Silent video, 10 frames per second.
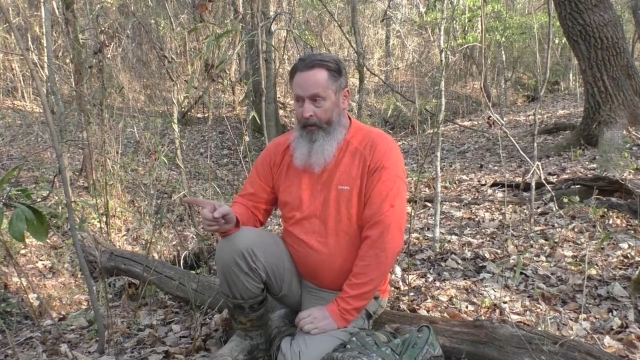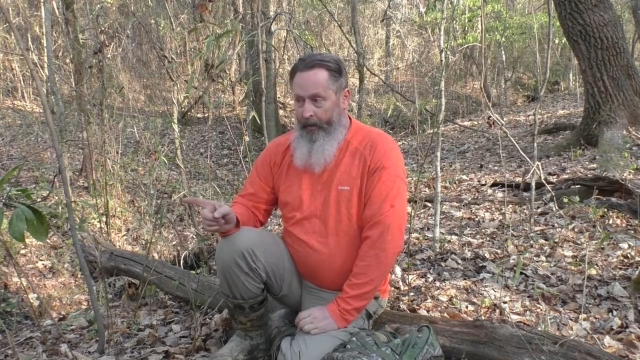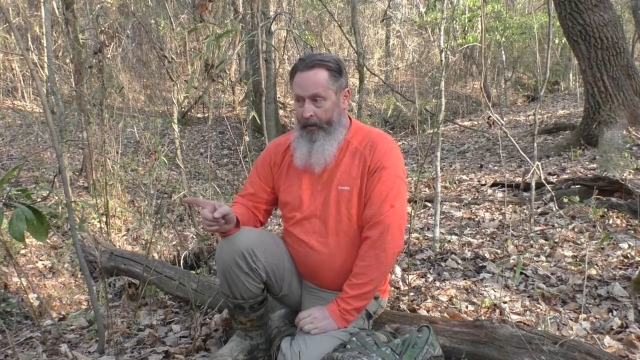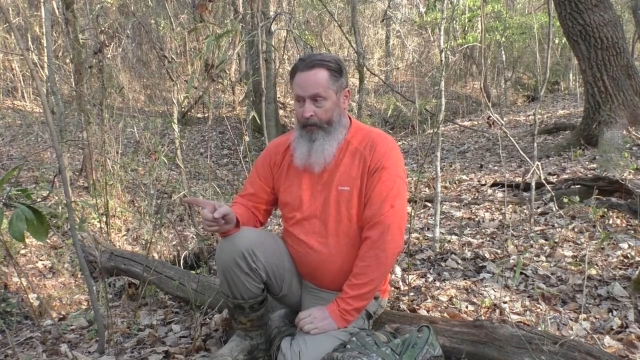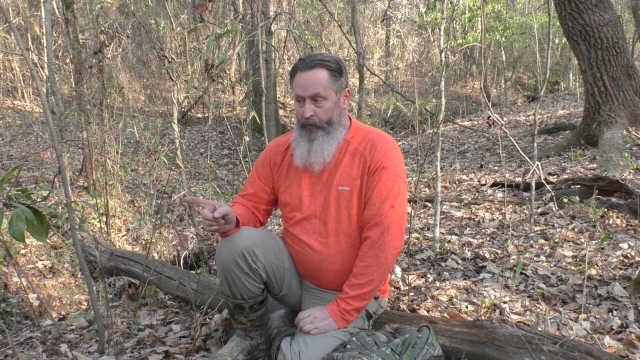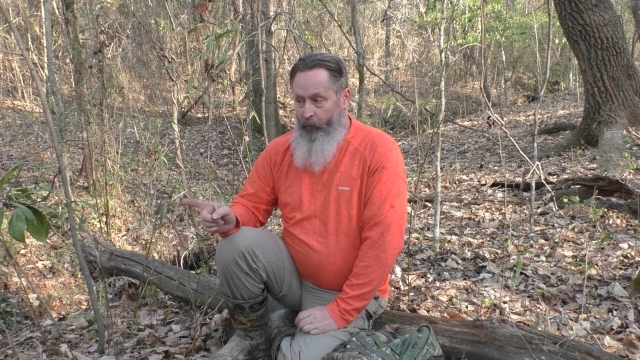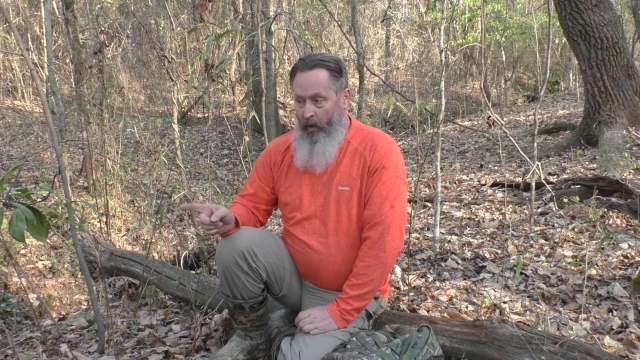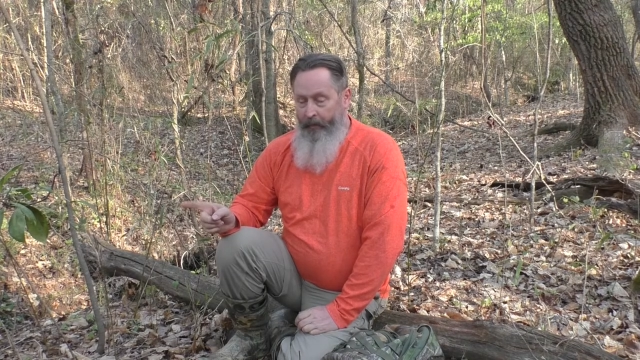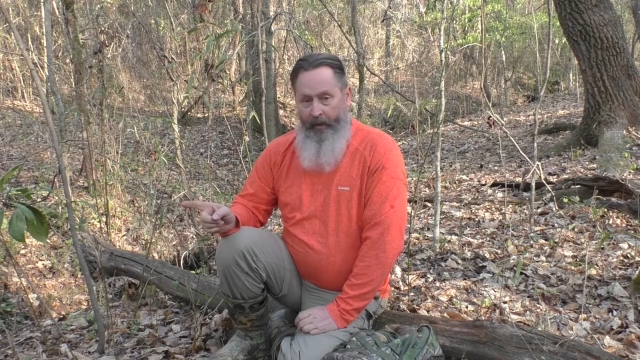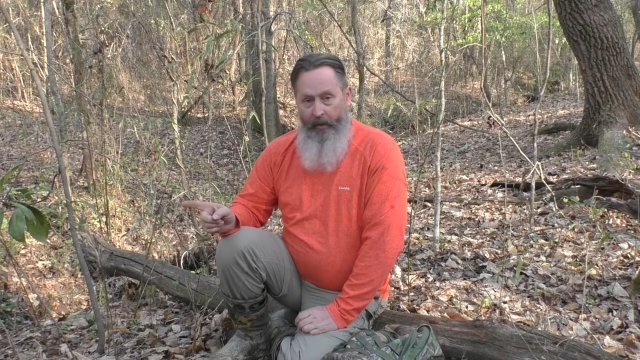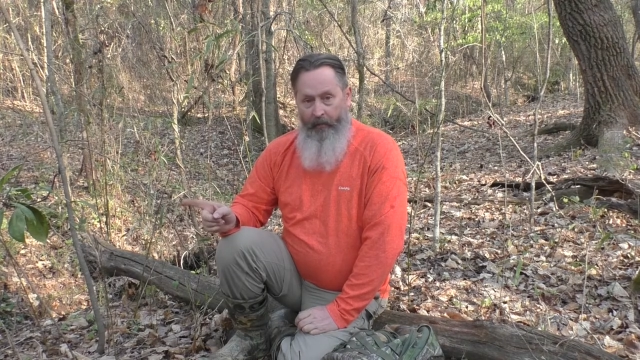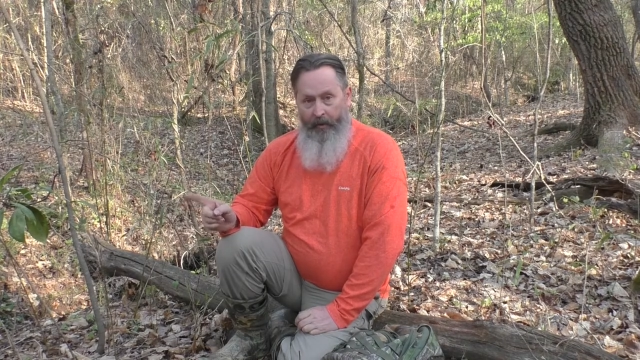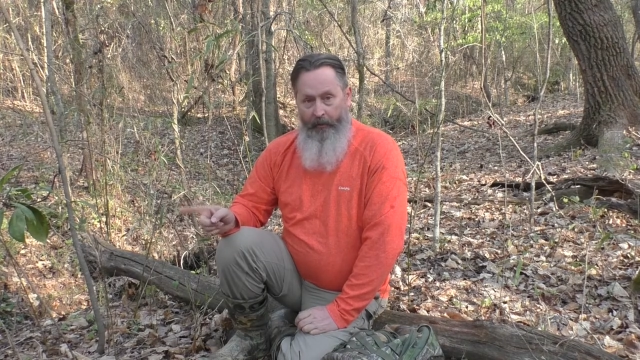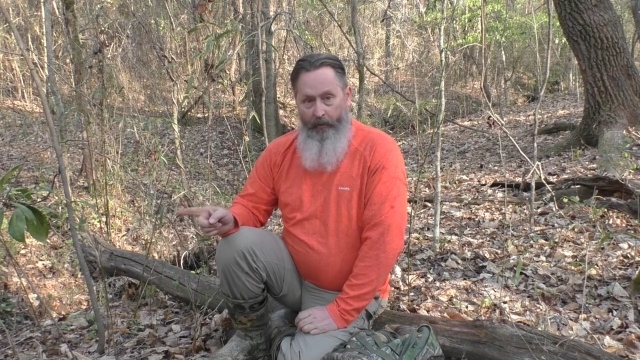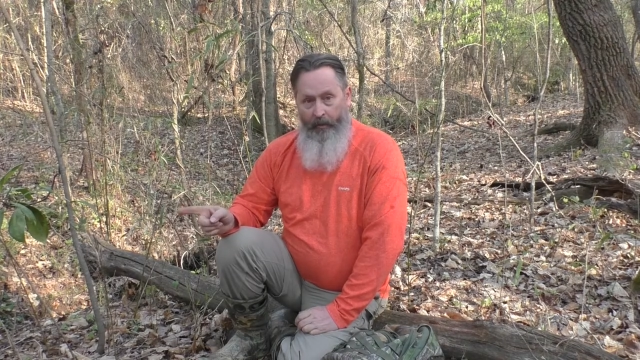and swap out
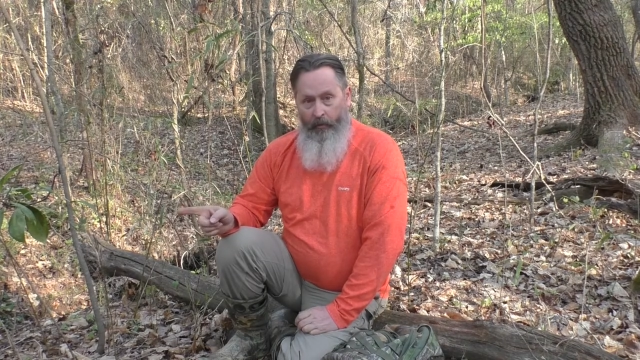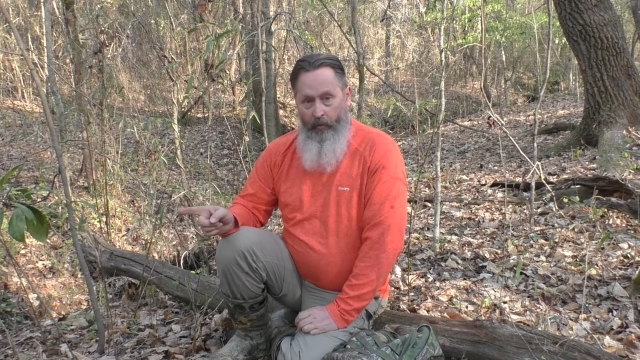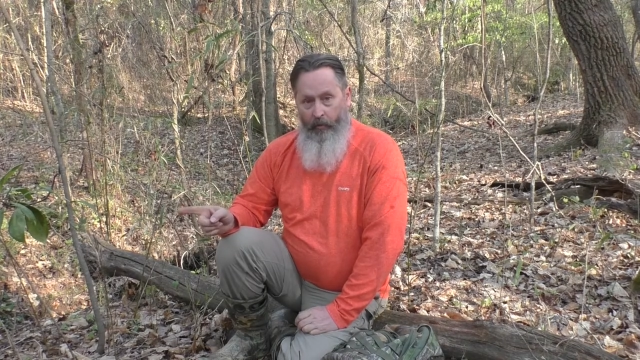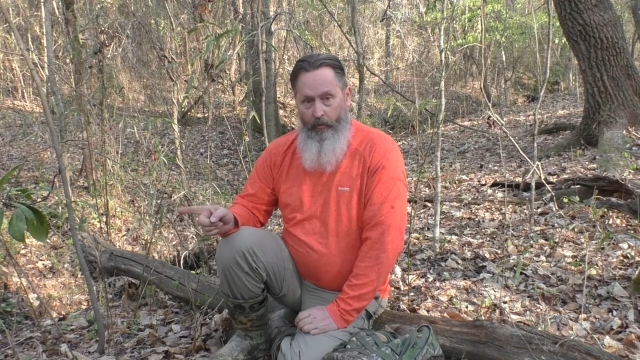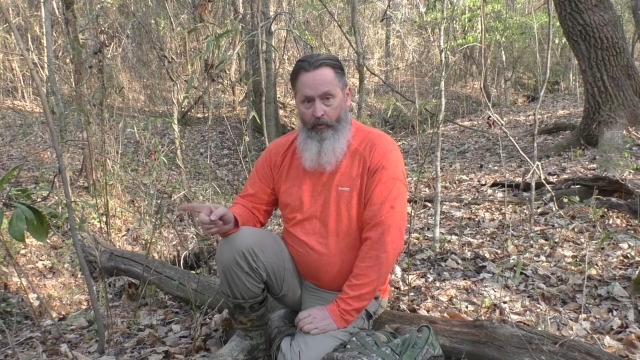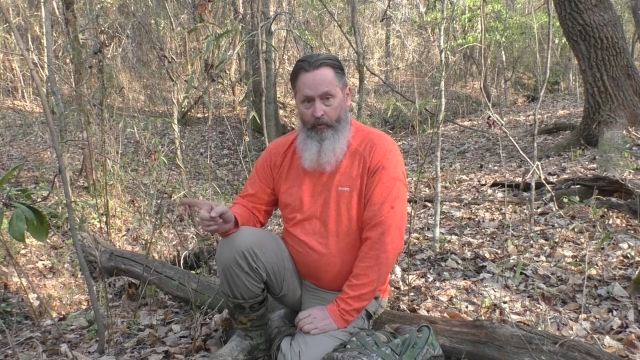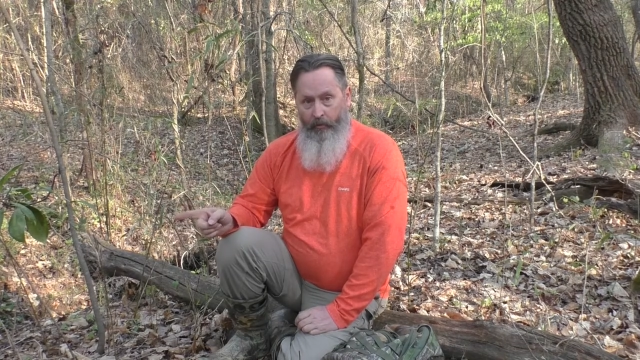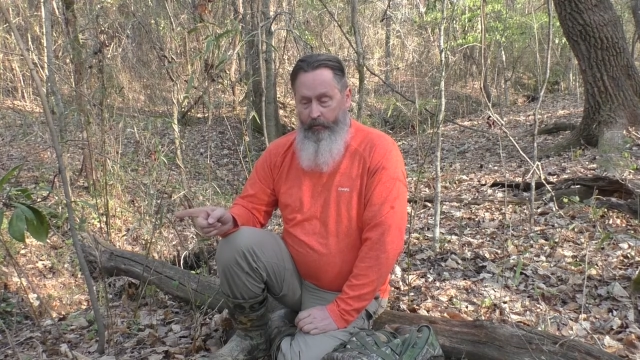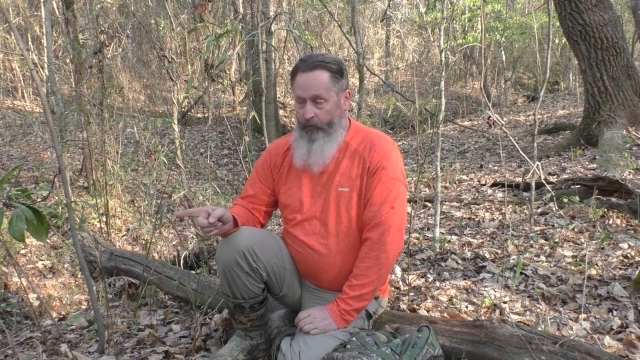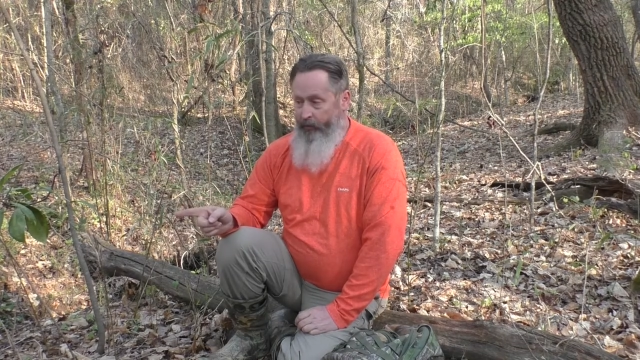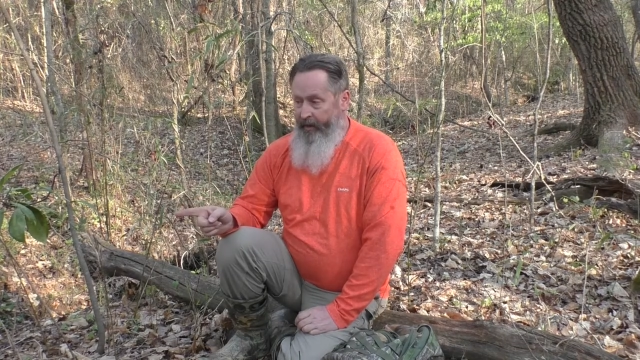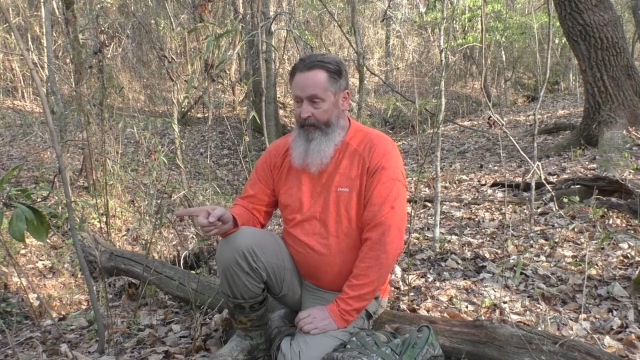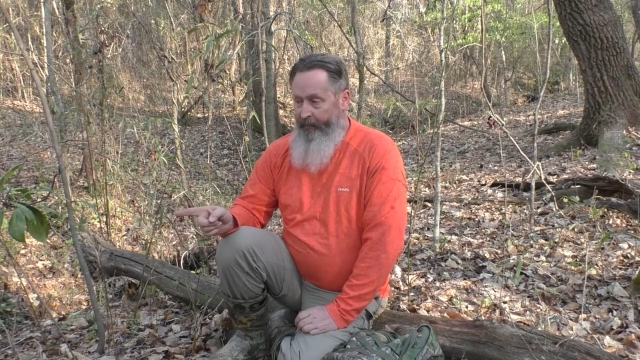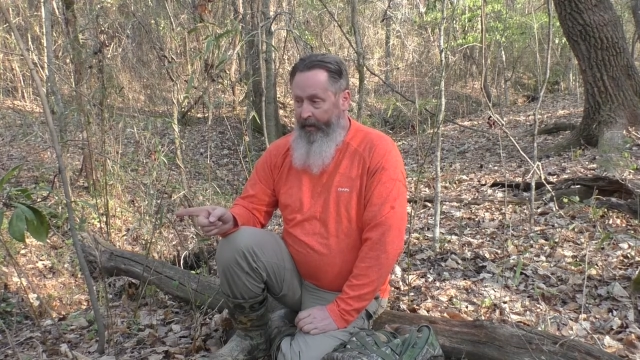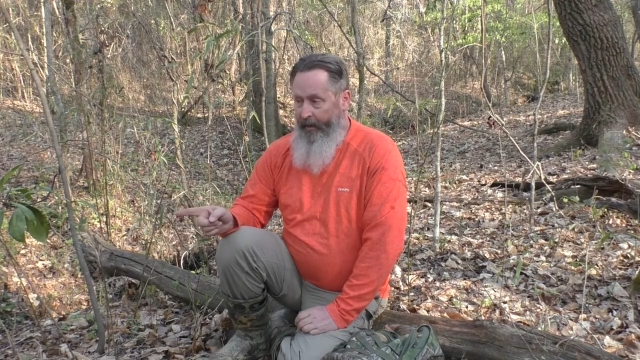my 3/4
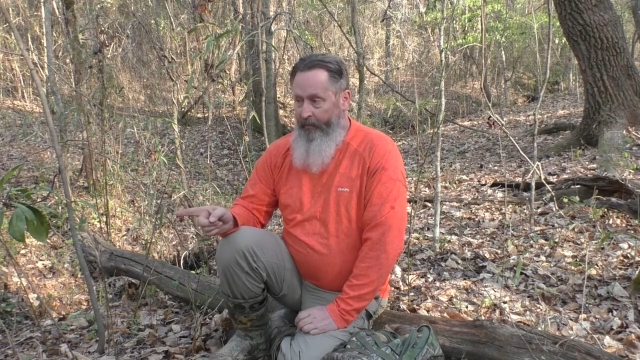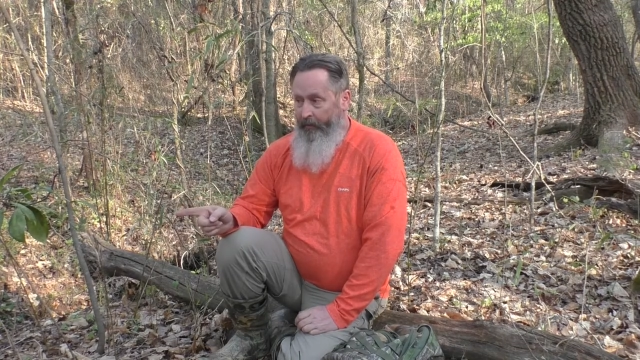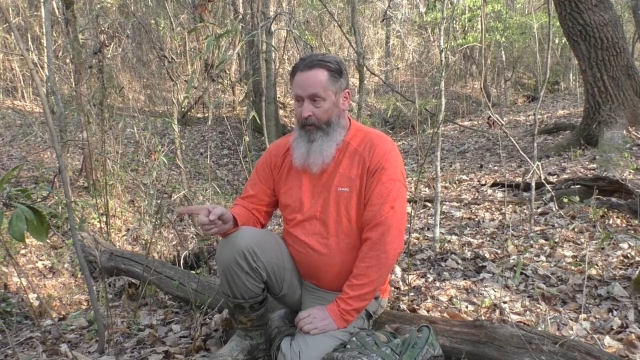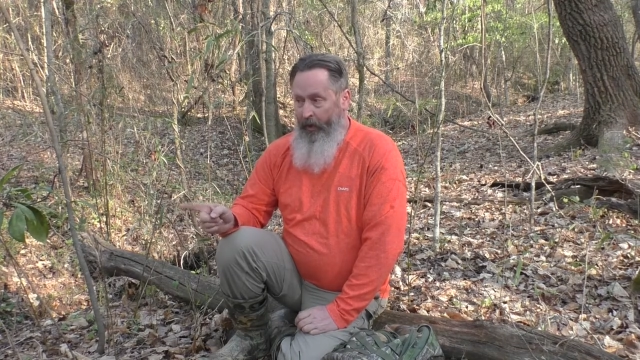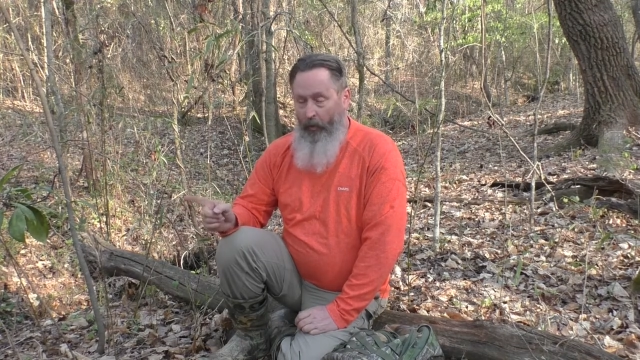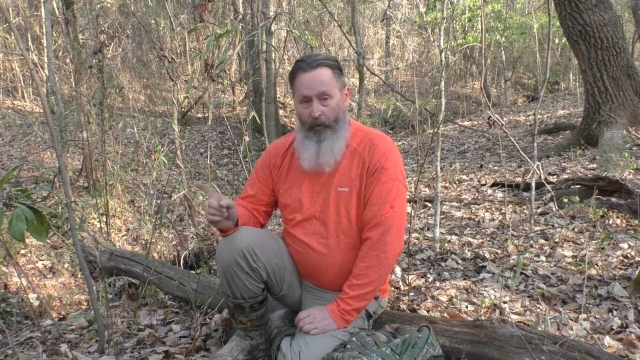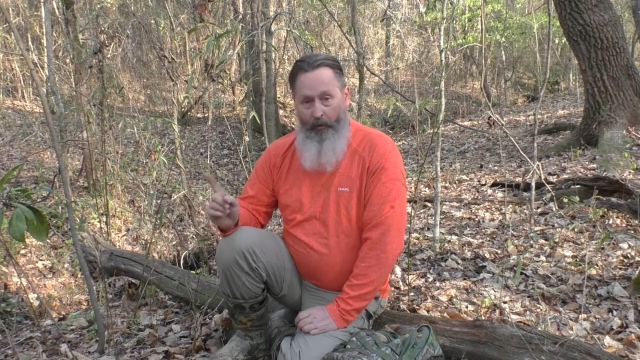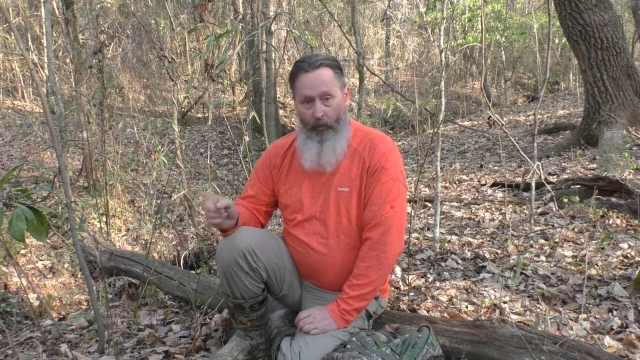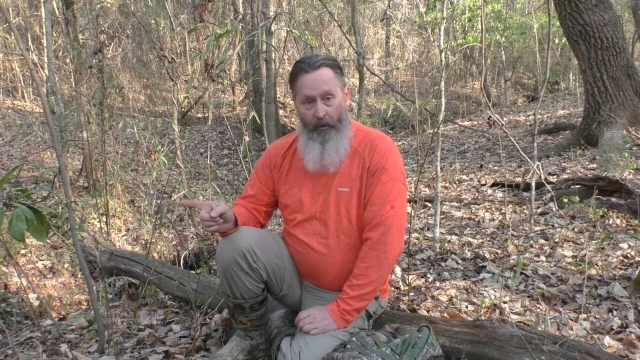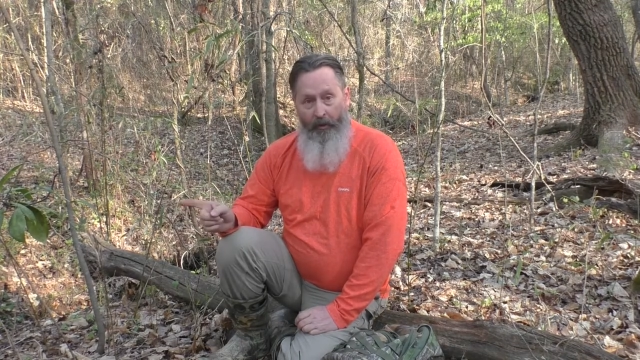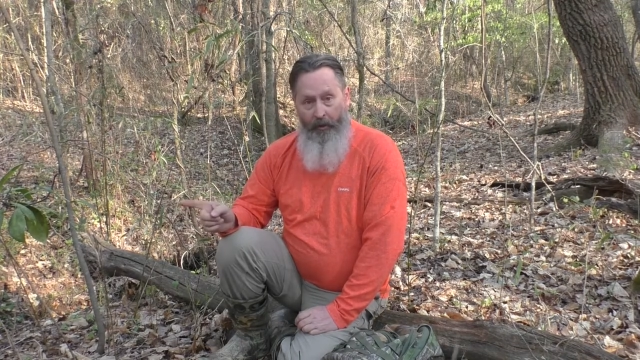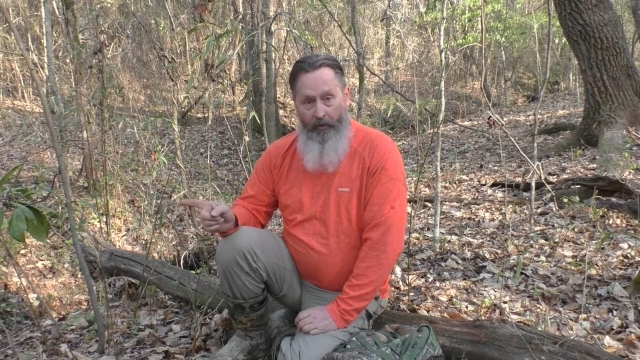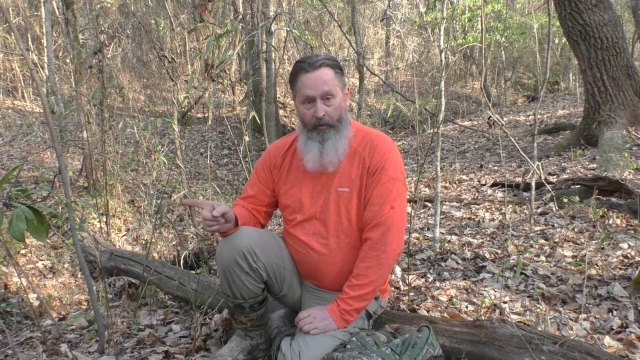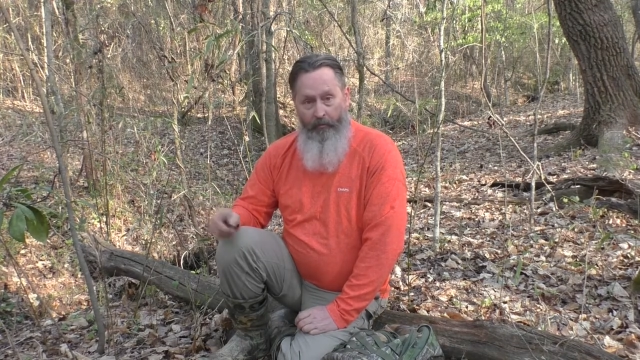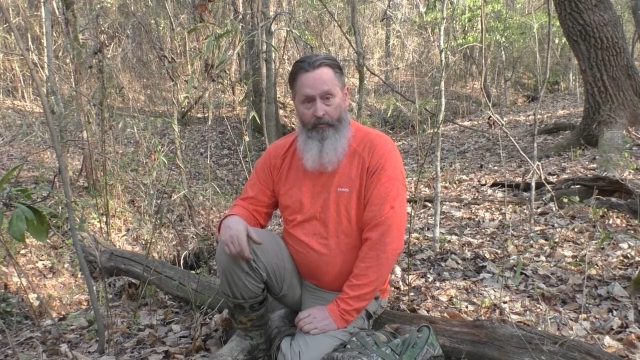drive pipe with a 1
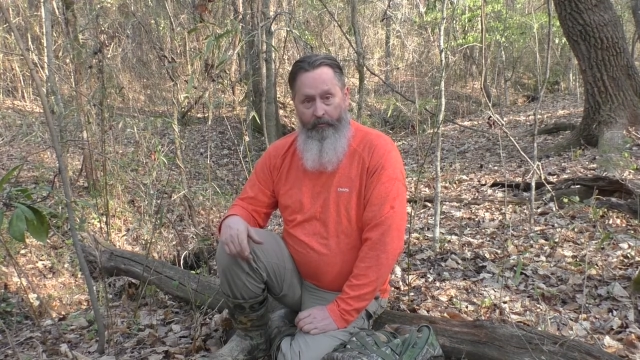inch